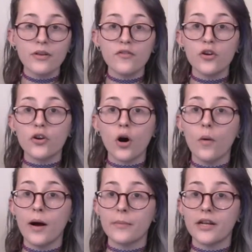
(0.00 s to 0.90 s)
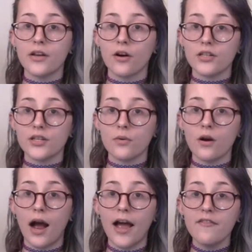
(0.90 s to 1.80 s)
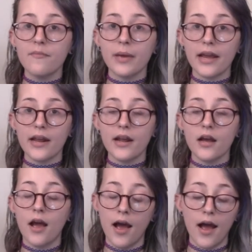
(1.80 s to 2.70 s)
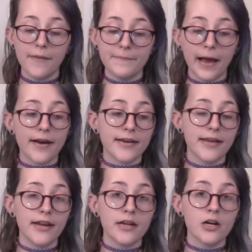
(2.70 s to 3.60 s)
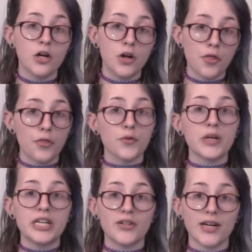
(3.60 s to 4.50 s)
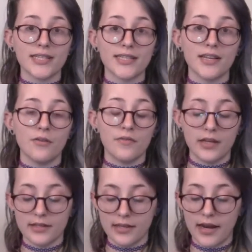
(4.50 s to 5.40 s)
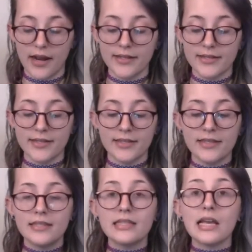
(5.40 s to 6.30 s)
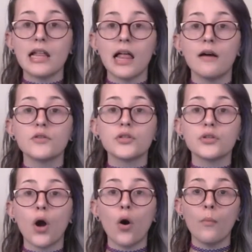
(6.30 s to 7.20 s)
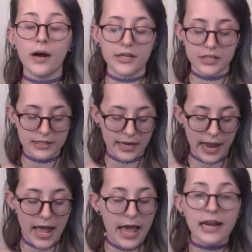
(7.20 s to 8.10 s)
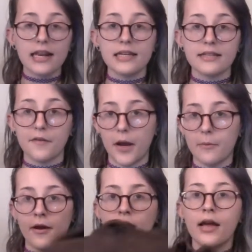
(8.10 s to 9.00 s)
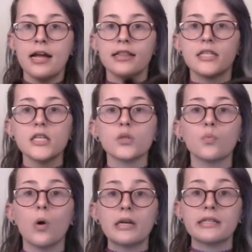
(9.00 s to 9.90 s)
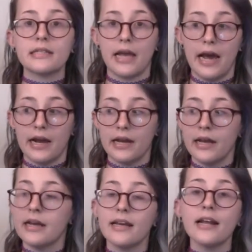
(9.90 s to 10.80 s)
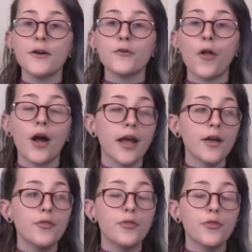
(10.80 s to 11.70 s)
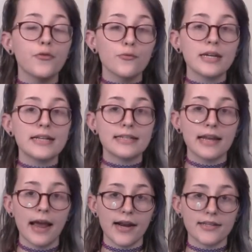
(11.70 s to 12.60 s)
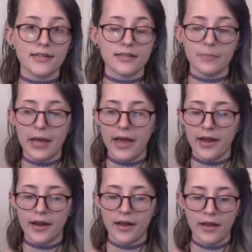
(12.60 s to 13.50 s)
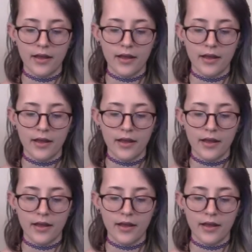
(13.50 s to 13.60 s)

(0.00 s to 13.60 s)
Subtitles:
don't even know how many yards there were. I've made, not kidding, 3 dresses out of this, and I still have so much. It's like endless fabric. This is one stack. I had 3 stacks in this bag.